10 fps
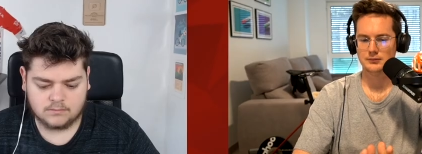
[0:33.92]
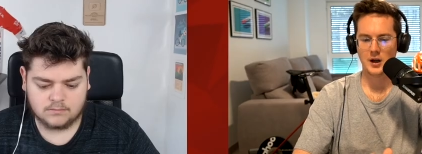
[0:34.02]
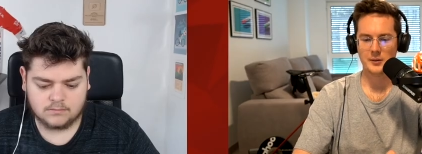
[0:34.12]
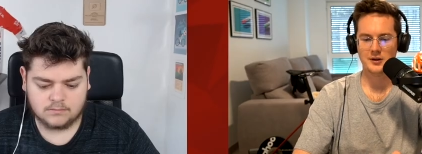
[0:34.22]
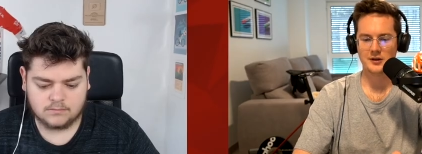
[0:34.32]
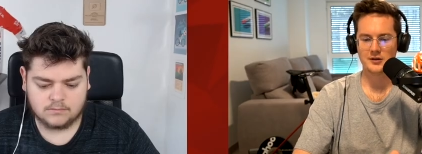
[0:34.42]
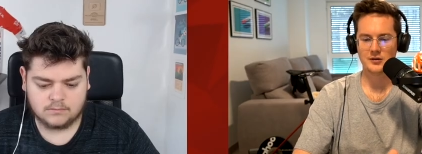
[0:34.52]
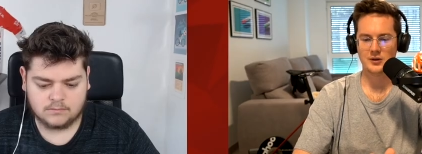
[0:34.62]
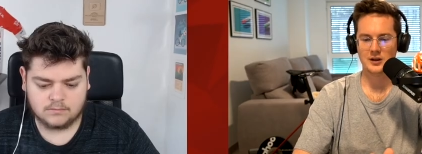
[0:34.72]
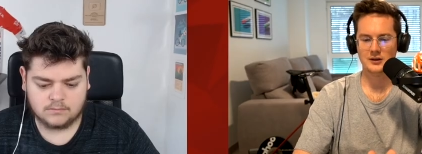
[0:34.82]
Speaker 1: my personal
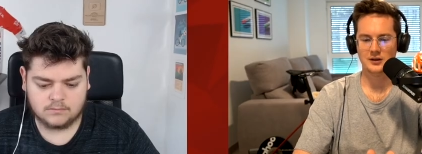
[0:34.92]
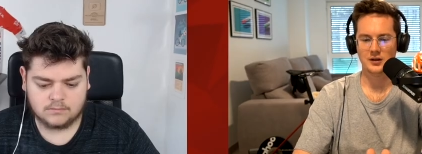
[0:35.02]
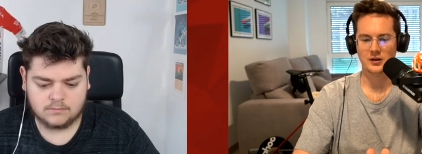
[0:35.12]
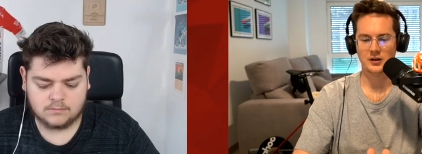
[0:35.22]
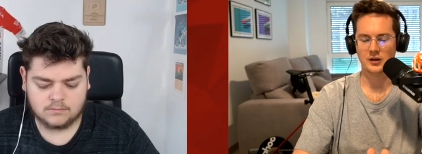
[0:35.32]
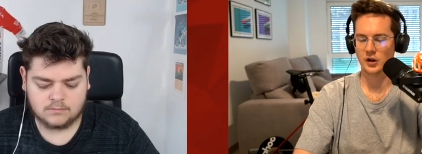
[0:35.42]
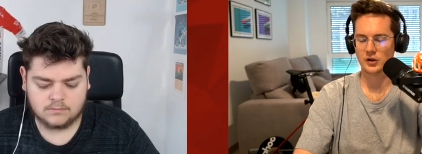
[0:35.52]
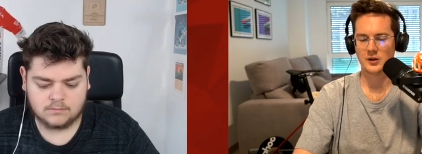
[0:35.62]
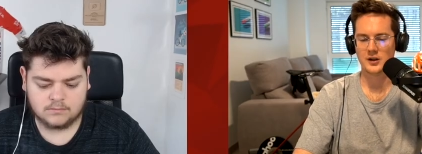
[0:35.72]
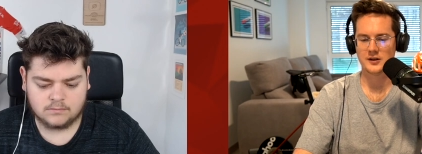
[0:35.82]
one, no
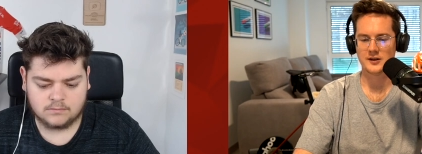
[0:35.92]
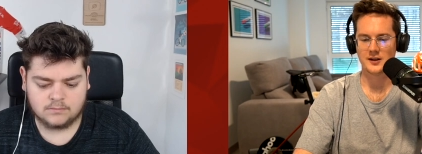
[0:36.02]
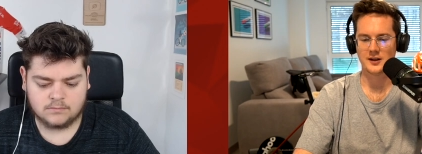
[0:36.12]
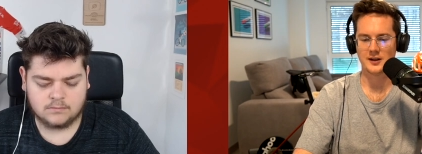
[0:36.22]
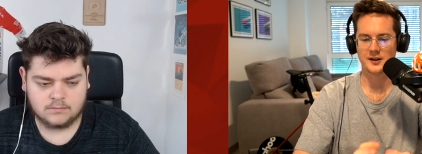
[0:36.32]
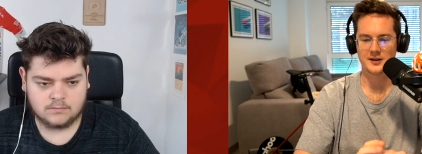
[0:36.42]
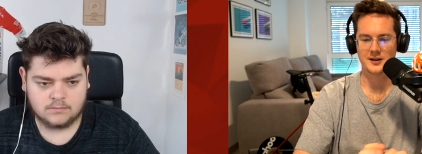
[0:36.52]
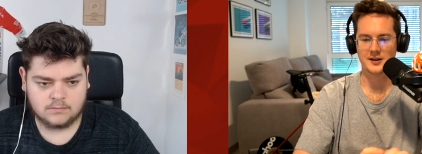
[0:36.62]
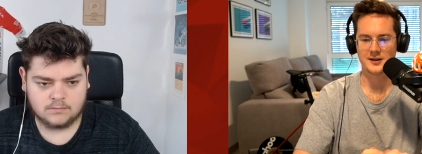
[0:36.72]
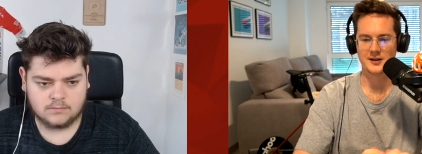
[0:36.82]
questions asked,
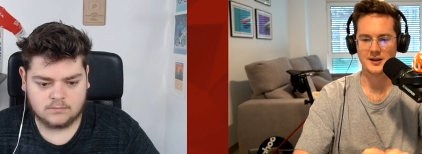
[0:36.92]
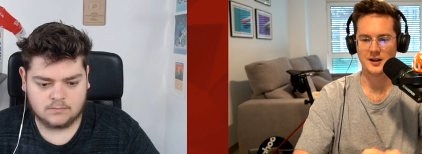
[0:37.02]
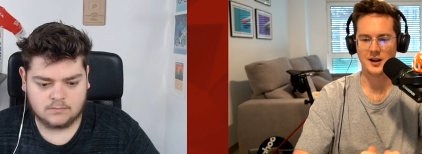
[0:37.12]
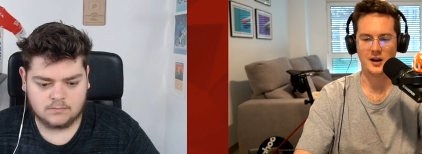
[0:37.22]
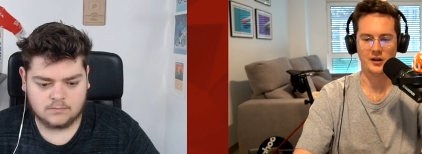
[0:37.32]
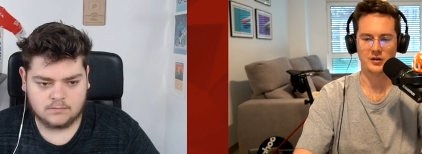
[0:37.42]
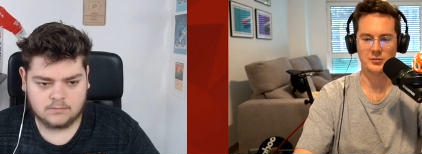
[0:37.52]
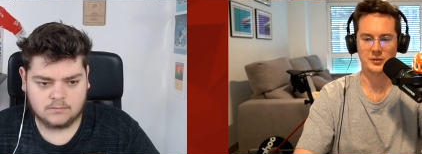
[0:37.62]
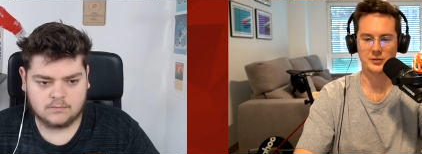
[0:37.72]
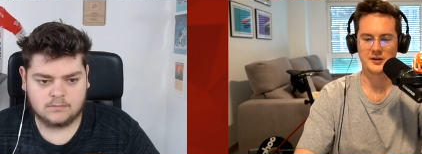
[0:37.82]
is the Aero
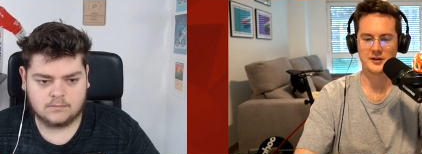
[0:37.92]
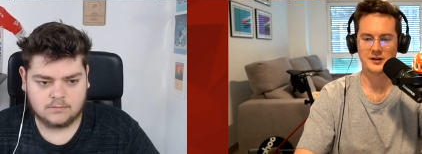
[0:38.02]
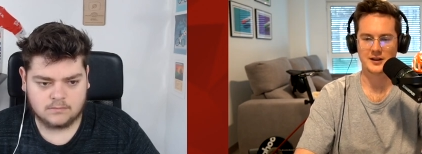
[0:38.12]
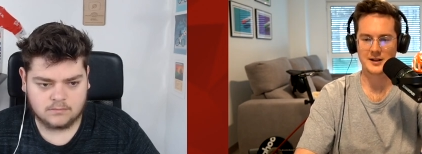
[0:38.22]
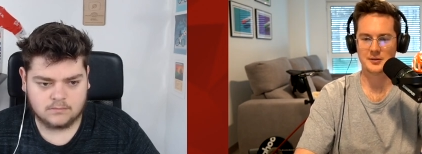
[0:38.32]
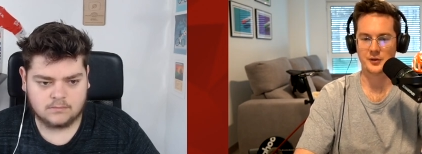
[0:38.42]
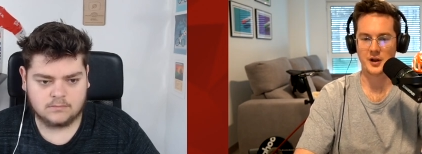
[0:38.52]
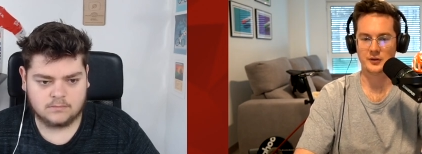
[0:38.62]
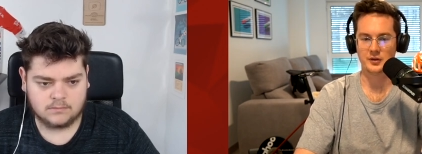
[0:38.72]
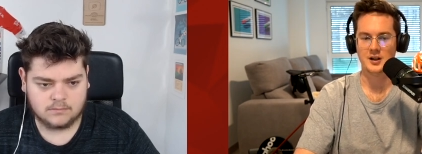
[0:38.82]
Boost. That's my favorite